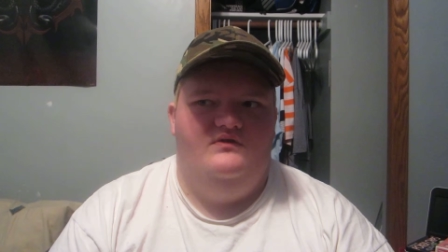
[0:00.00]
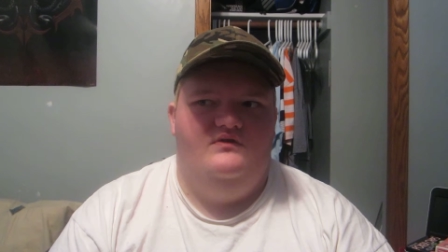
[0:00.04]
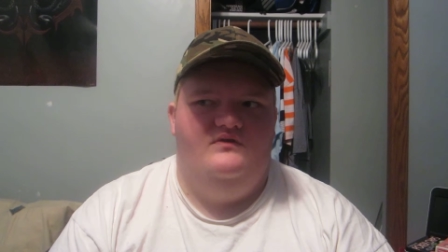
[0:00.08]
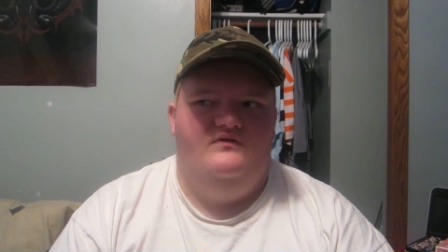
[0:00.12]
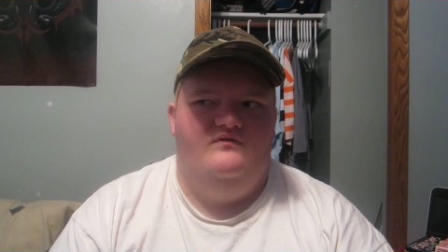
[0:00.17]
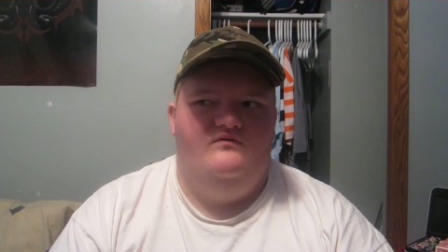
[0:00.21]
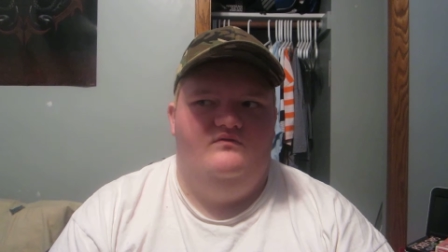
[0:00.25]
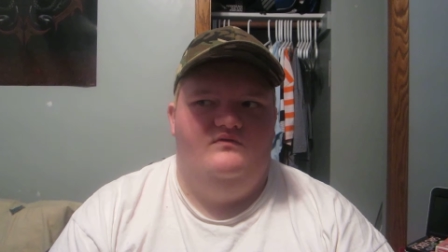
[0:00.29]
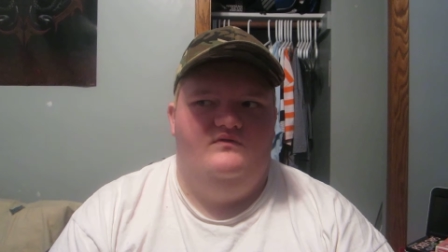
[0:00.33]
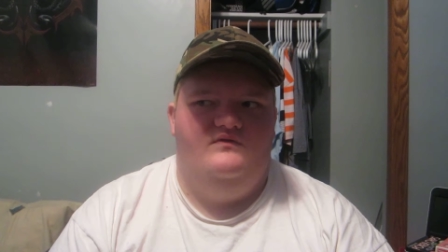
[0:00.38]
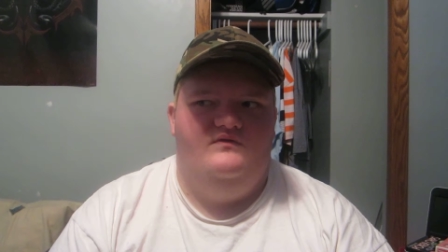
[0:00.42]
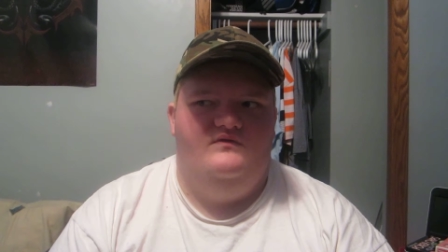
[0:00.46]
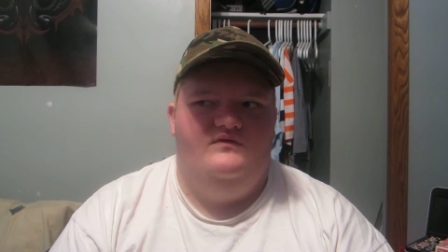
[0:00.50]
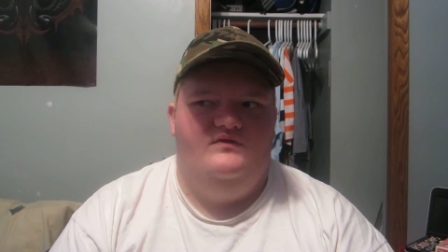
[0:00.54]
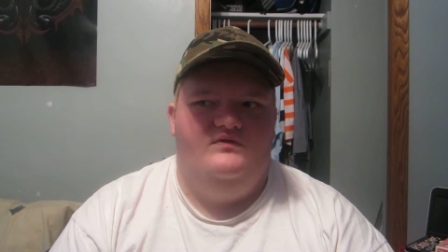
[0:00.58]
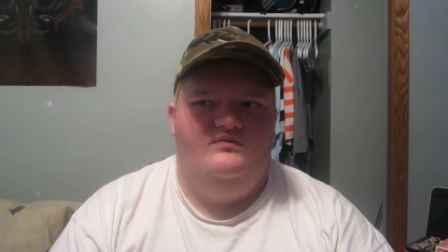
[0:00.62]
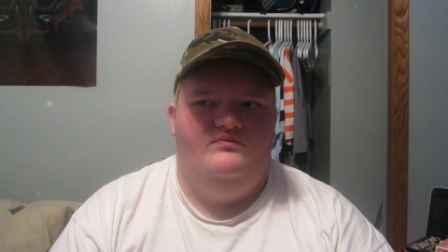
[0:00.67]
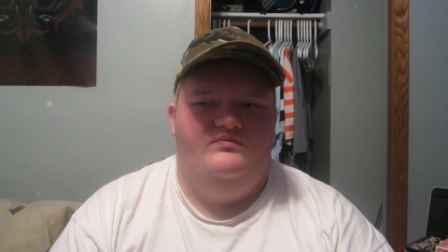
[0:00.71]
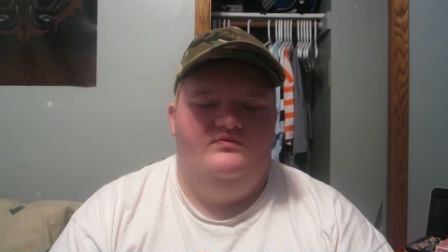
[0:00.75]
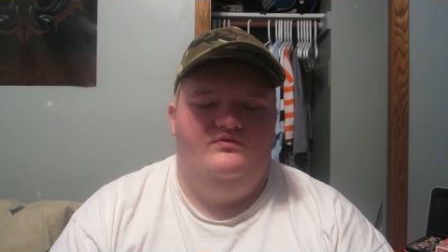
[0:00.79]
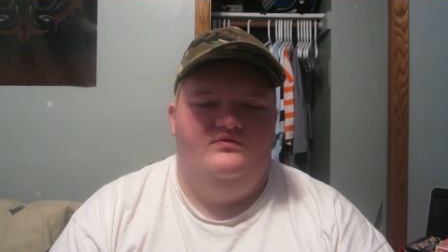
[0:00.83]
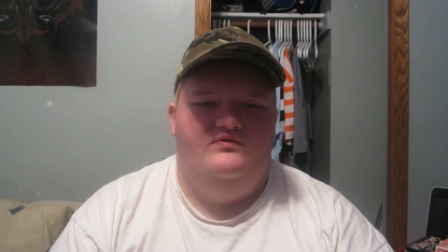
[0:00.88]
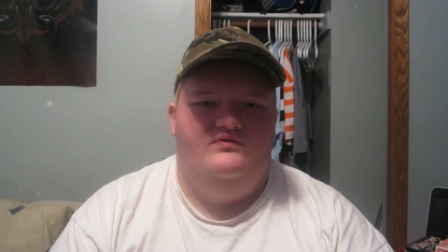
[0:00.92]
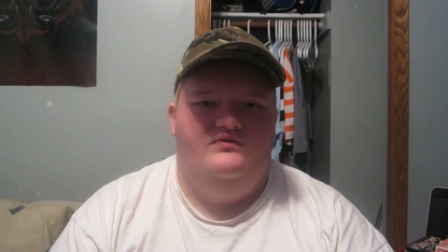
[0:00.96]
it's real
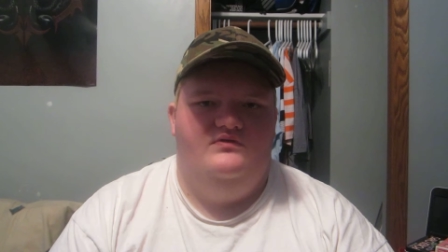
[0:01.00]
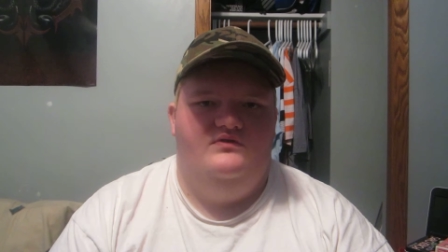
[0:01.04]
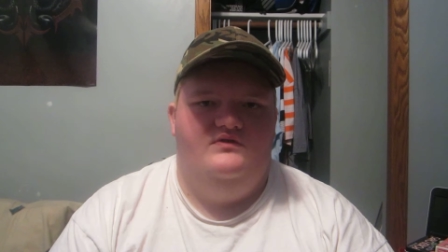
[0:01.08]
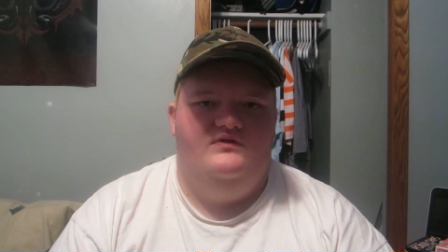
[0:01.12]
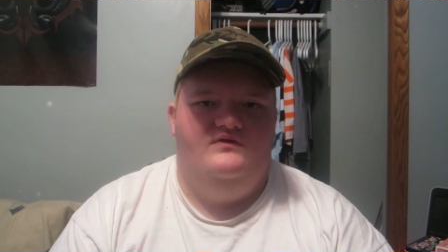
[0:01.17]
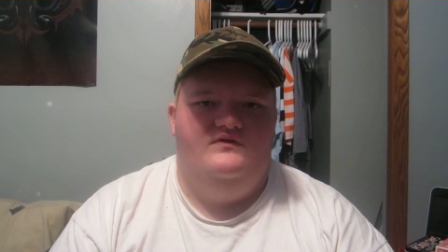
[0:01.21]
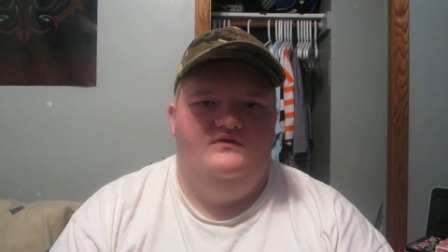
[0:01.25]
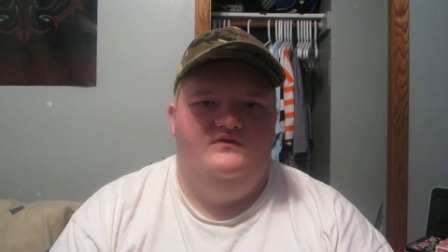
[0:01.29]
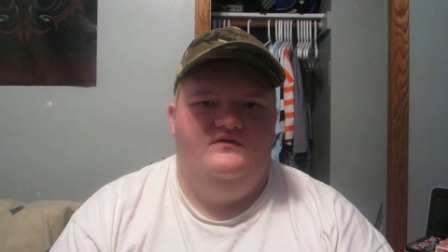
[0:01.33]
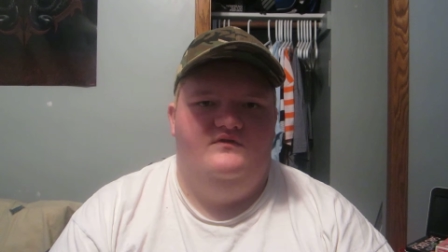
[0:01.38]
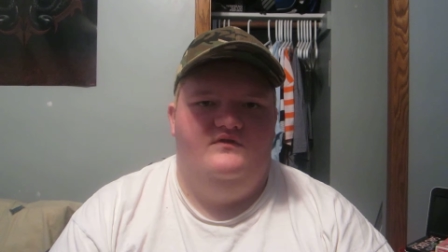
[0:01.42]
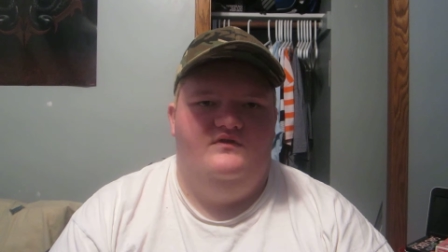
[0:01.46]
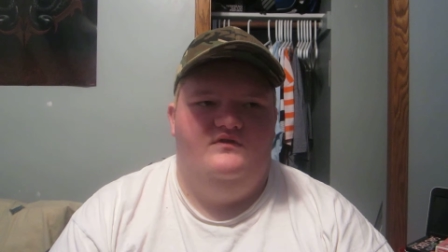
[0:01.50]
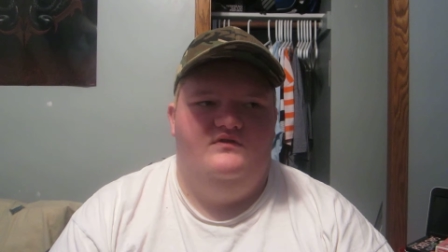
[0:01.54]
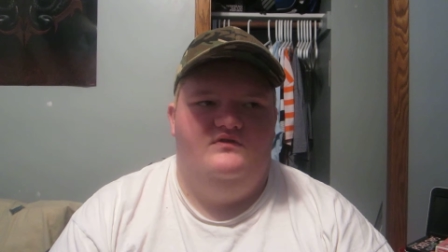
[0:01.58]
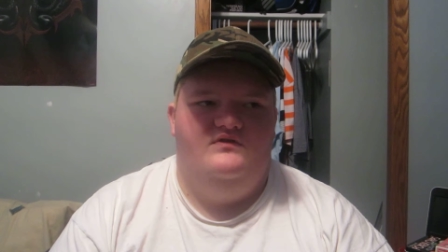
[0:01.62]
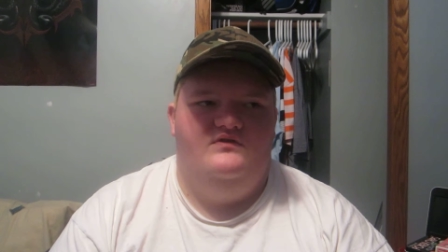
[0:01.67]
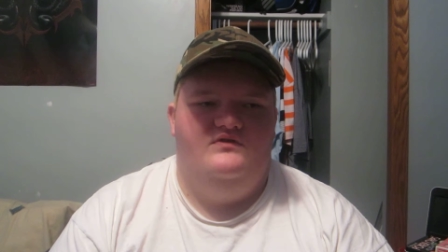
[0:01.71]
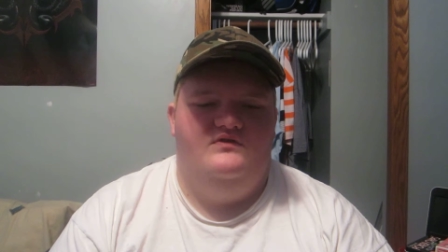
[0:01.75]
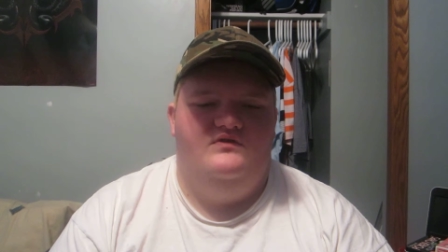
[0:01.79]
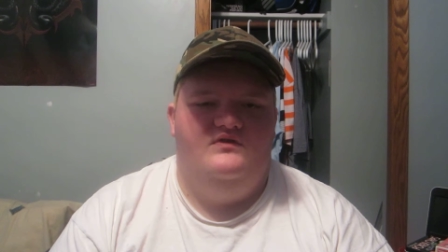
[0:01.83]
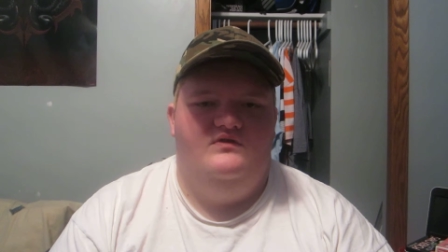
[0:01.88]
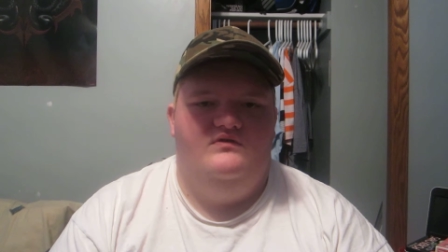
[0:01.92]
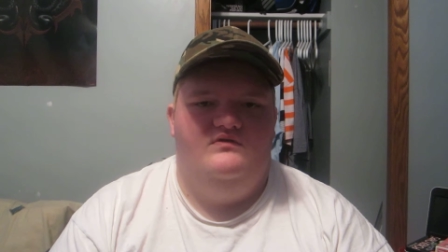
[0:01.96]
simple because all
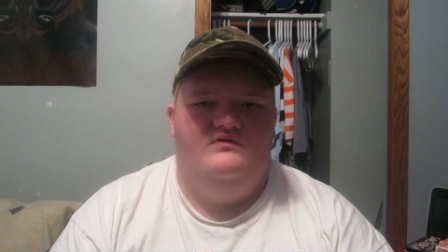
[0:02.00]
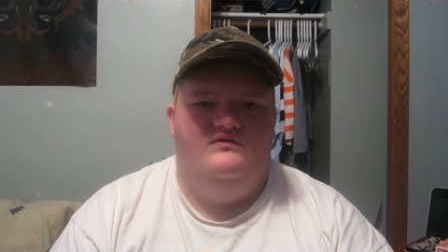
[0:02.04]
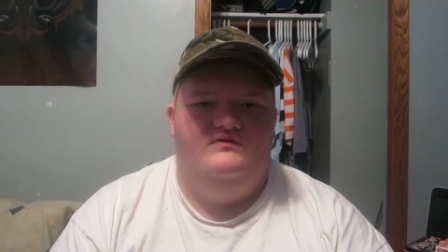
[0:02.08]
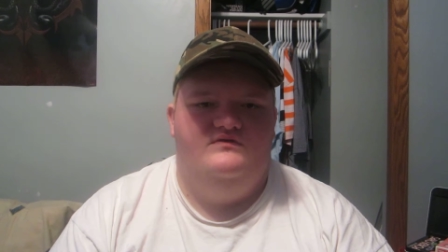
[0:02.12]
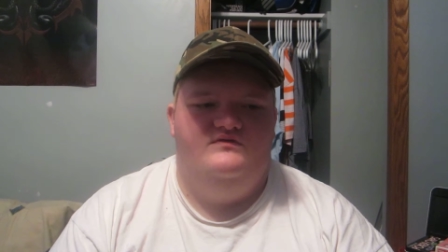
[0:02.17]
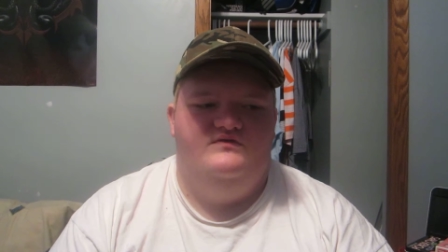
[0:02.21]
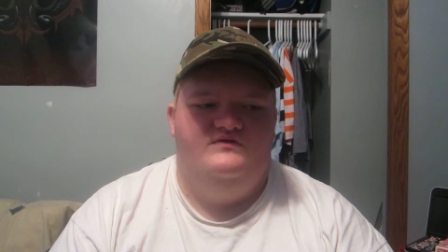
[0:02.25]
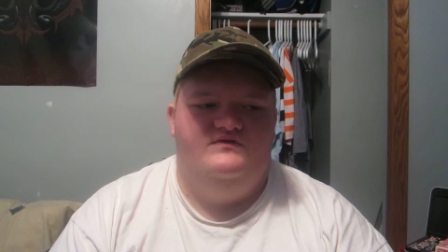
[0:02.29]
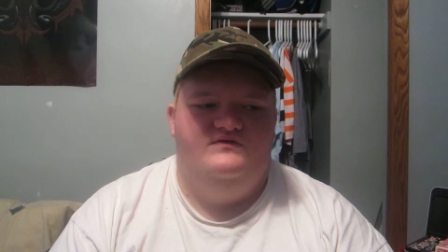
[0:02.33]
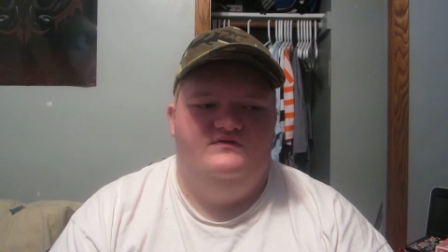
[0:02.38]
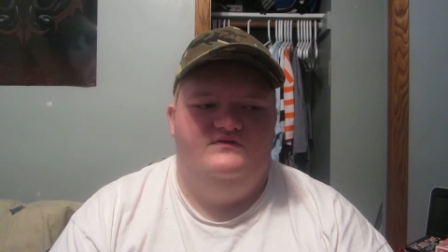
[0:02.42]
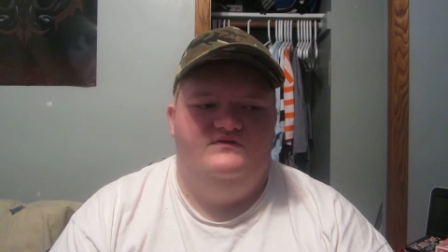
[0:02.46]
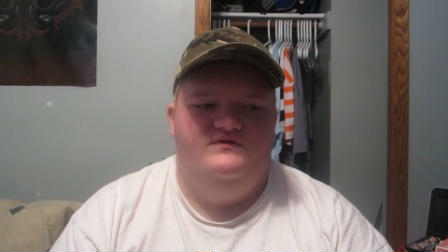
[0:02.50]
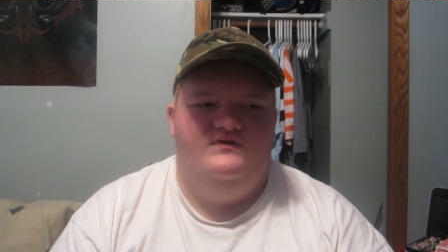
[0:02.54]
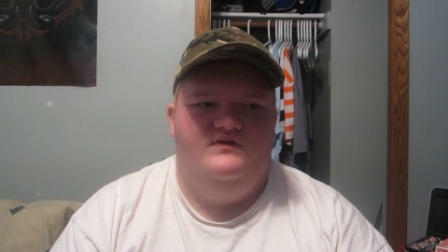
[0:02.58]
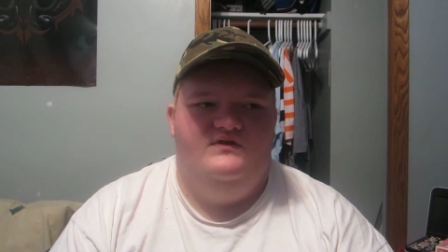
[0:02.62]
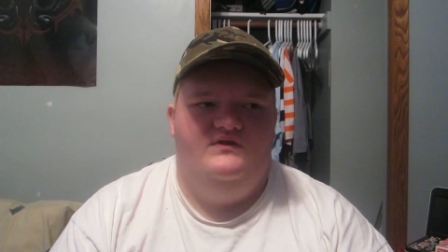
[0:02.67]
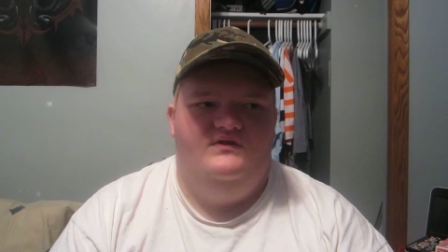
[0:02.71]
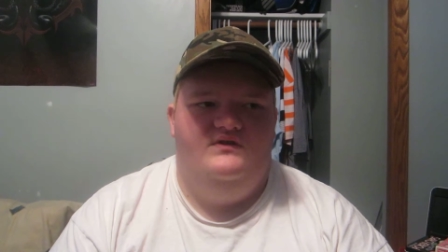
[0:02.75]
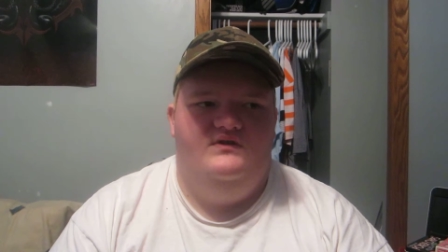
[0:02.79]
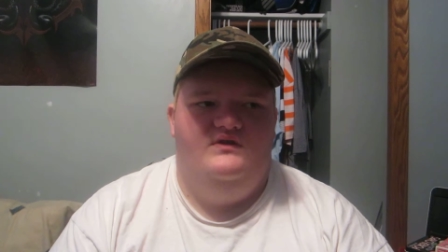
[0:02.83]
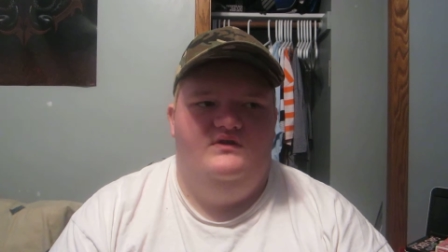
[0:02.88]
you do is just